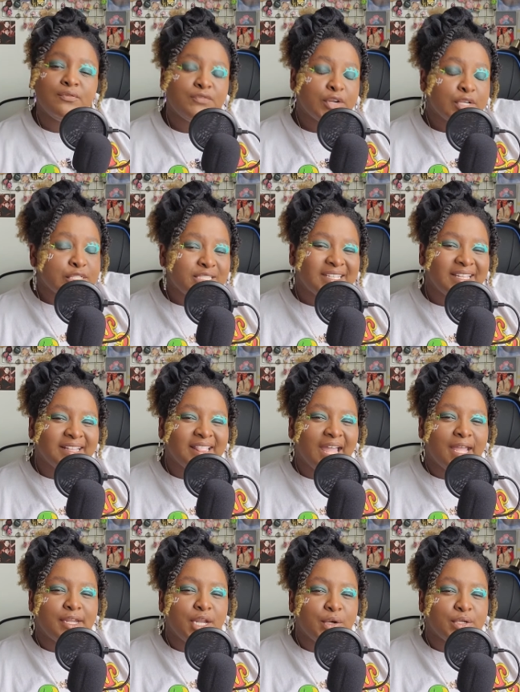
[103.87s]
the first thing
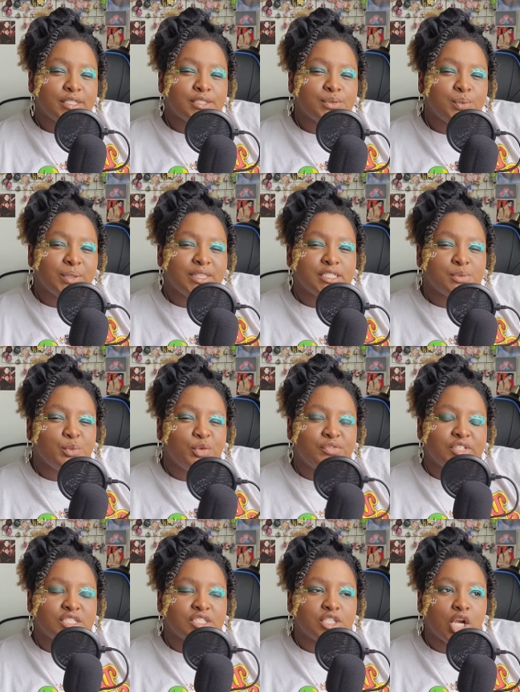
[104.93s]
that I noticed when this
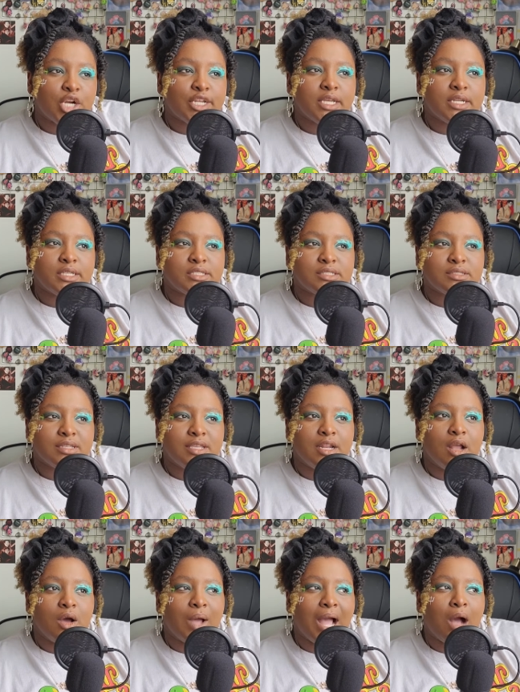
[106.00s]
movie started is,
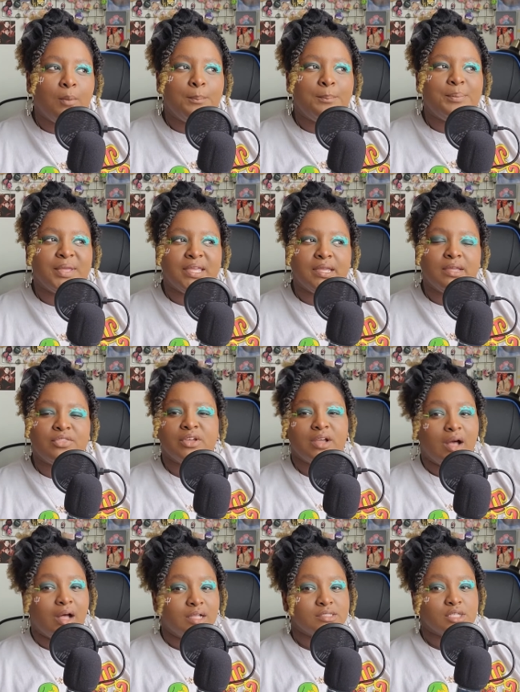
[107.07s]
how big the
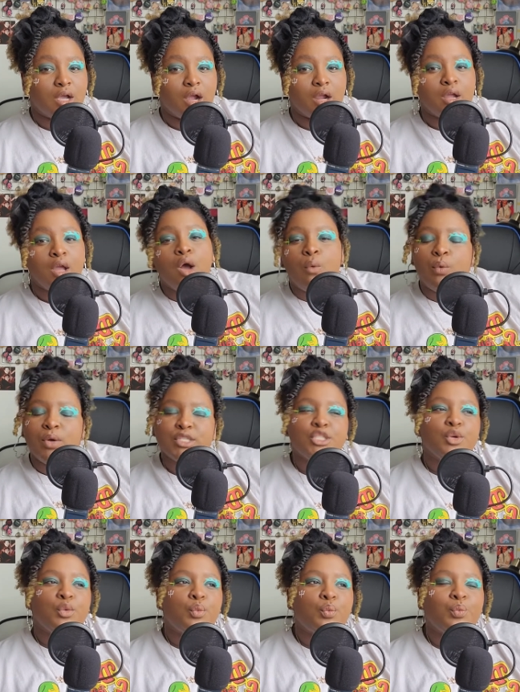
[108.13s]
gods are,
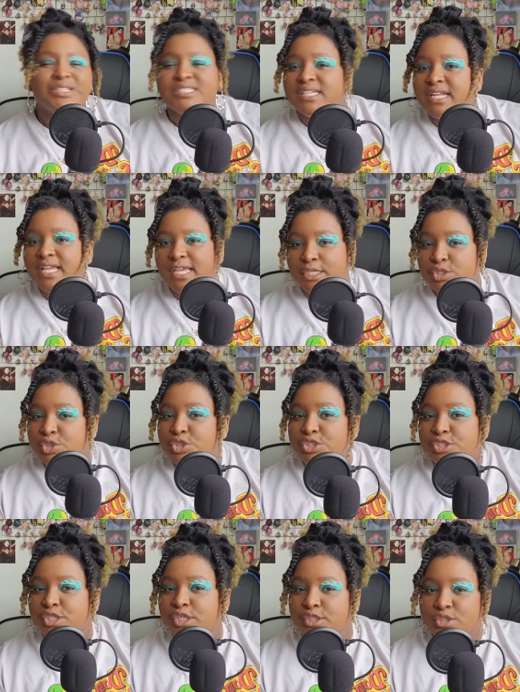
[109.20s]
which was an
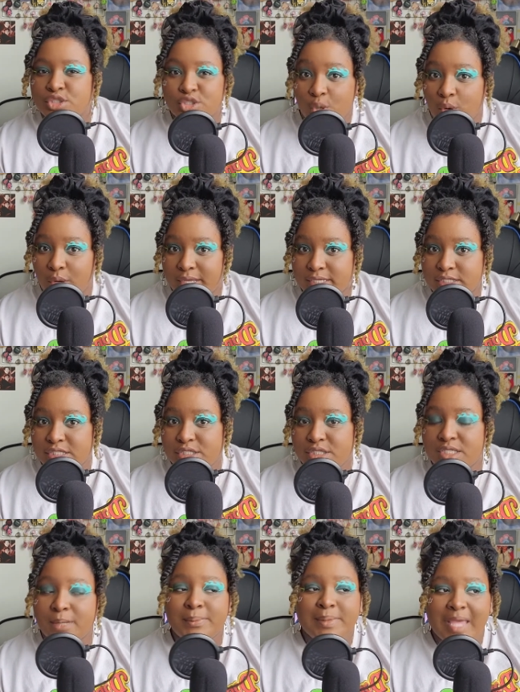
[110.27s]
interesting choice
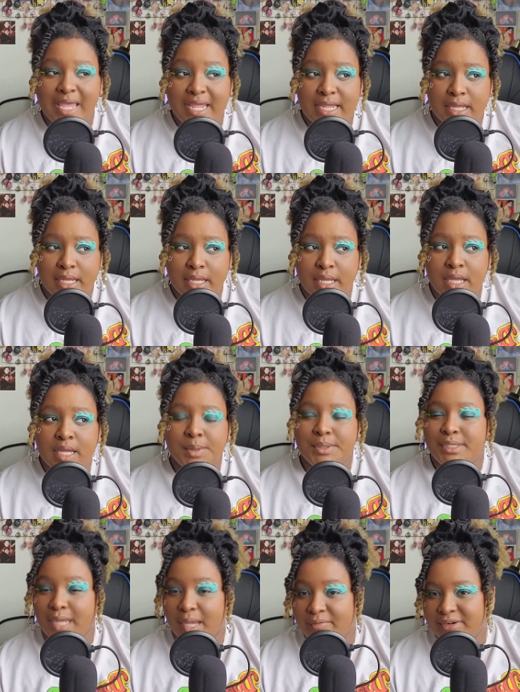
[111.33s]
to make.
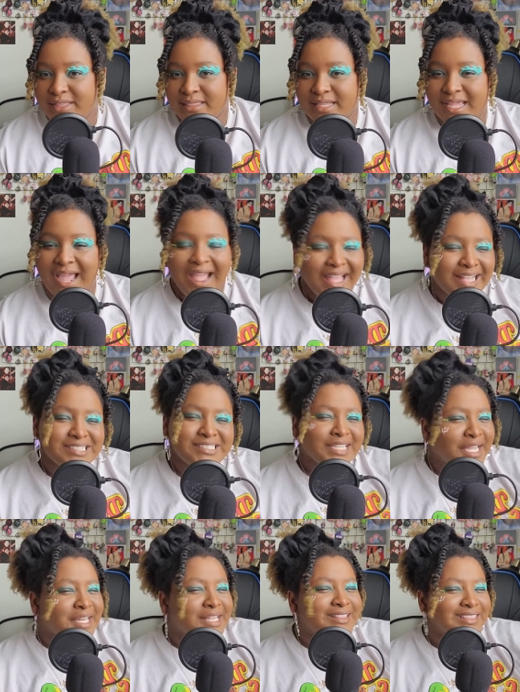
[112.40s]
Definitely. I actually
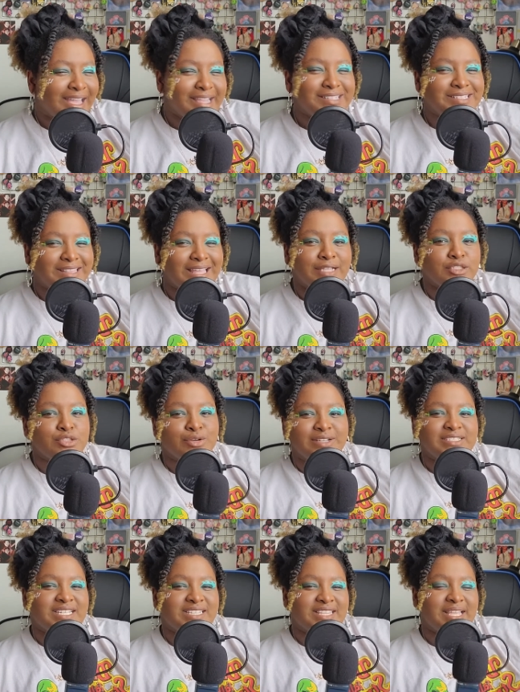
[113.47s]
kind of liked that
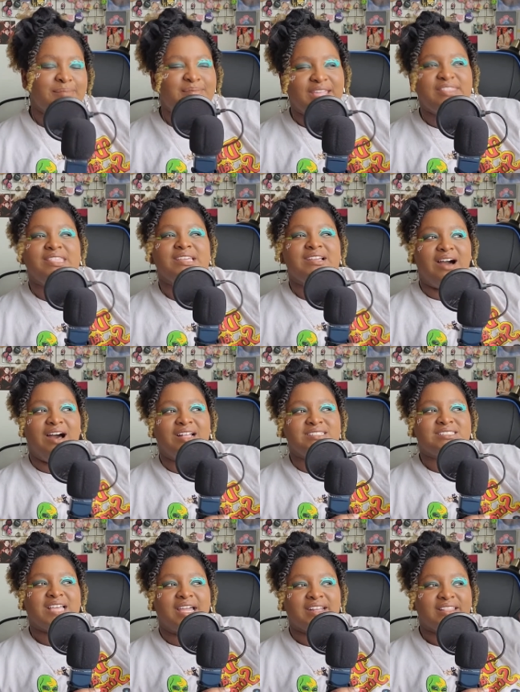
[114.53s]
choice, that they made the
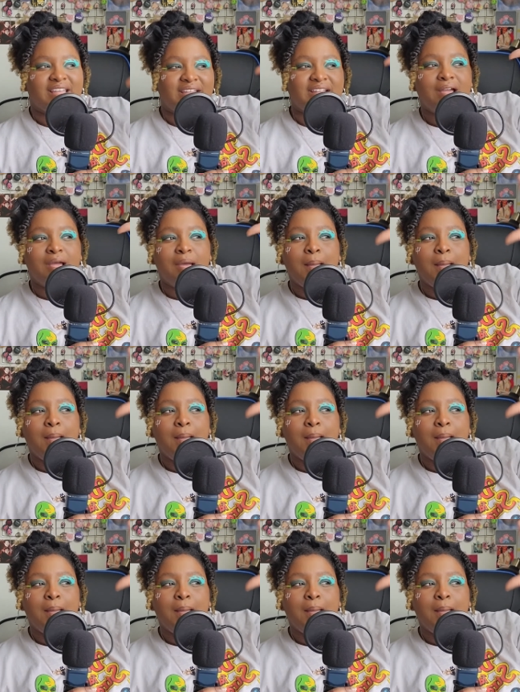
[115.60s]
gods kind of like